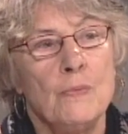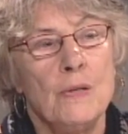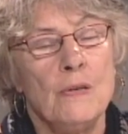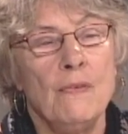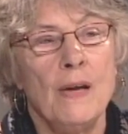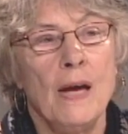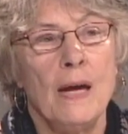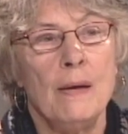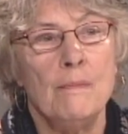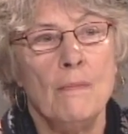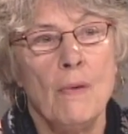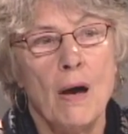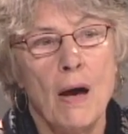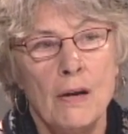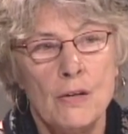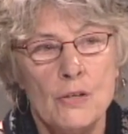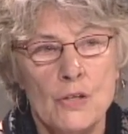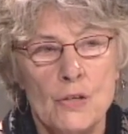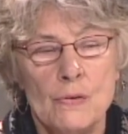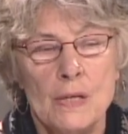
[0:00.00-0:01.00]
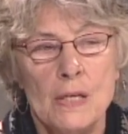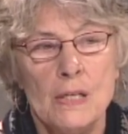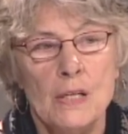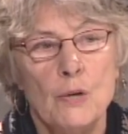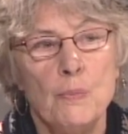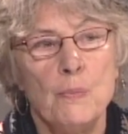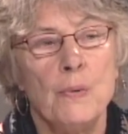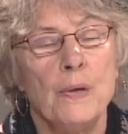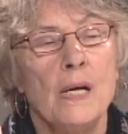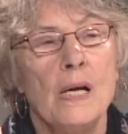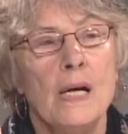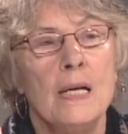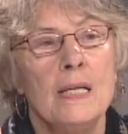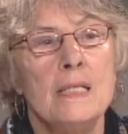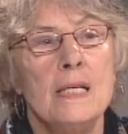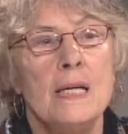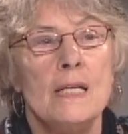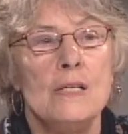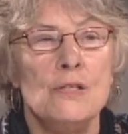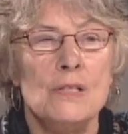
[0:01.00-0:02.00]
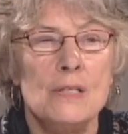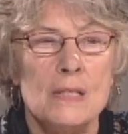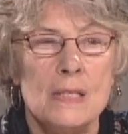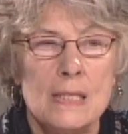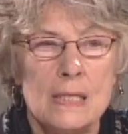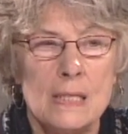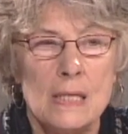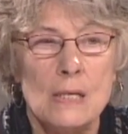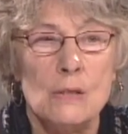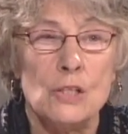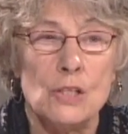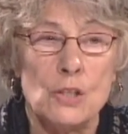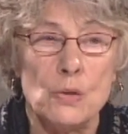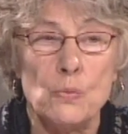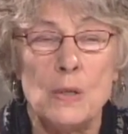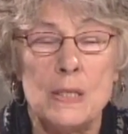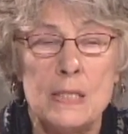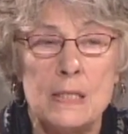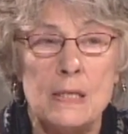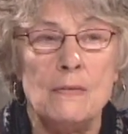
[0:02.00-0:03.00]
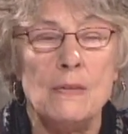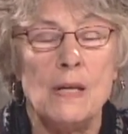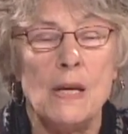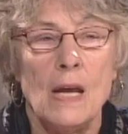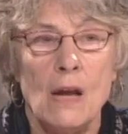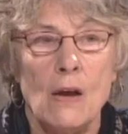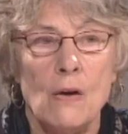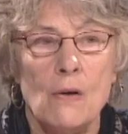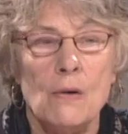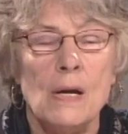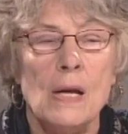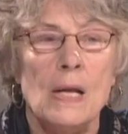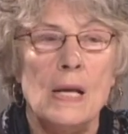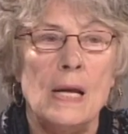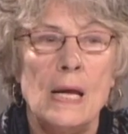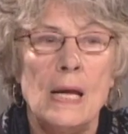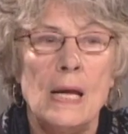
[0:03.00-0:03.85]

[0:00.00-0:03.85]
We've had monitoring near Picante just to see just what's in the air.